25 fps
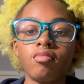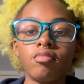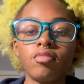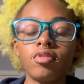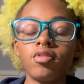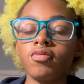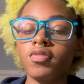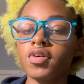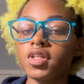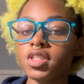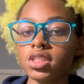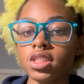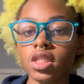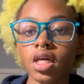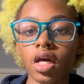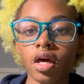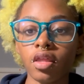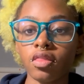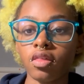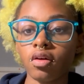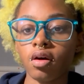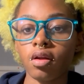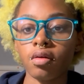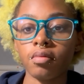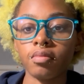first thing I
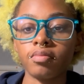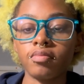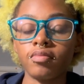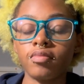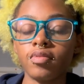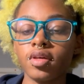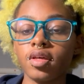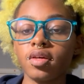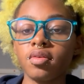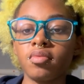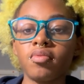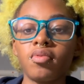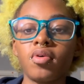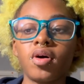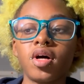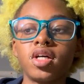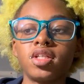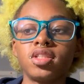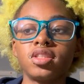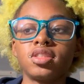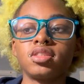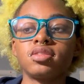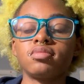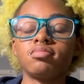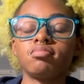thought of it
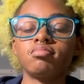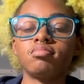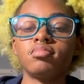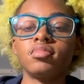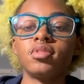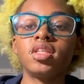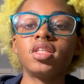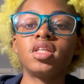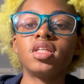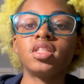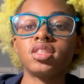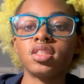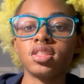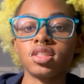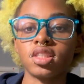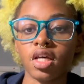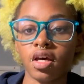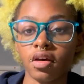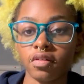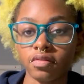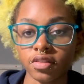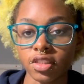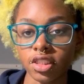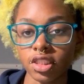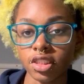was, this is
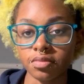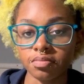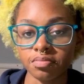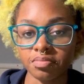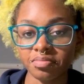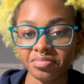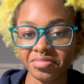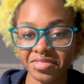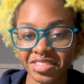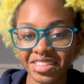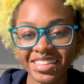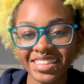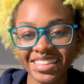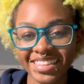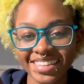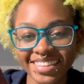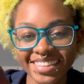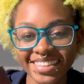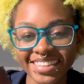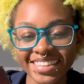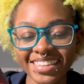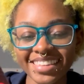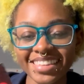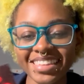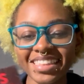hefty.
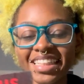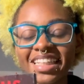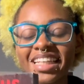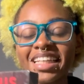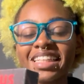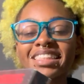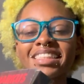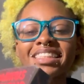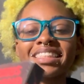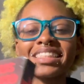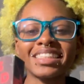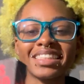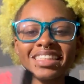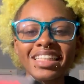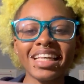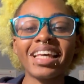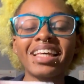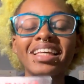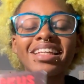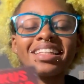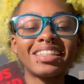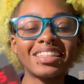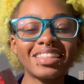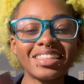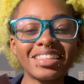Because it
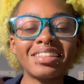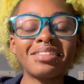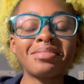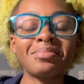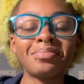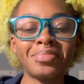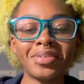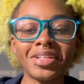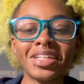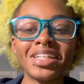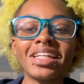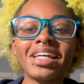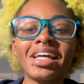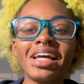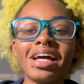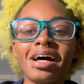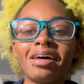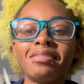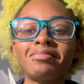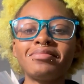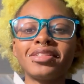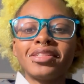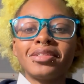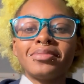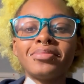is a pretty
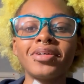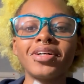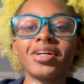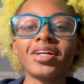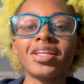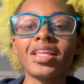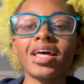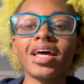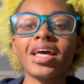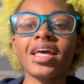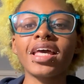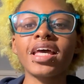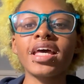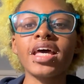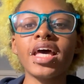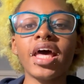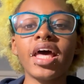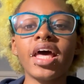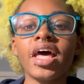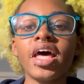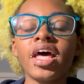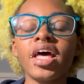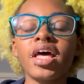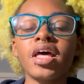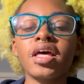hefty book. Like,
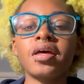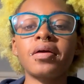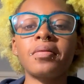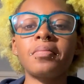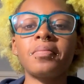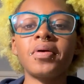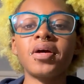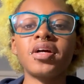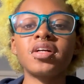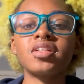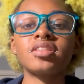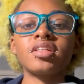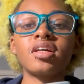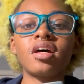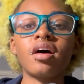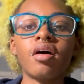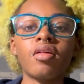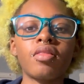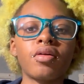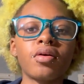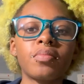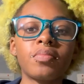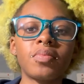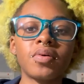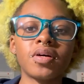compared to
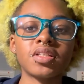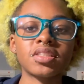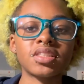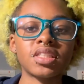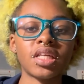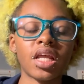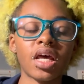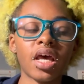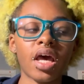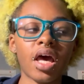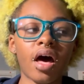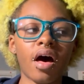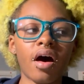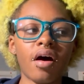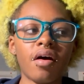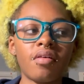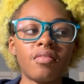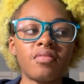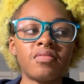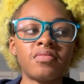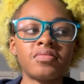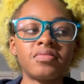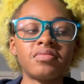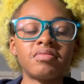other books that I have,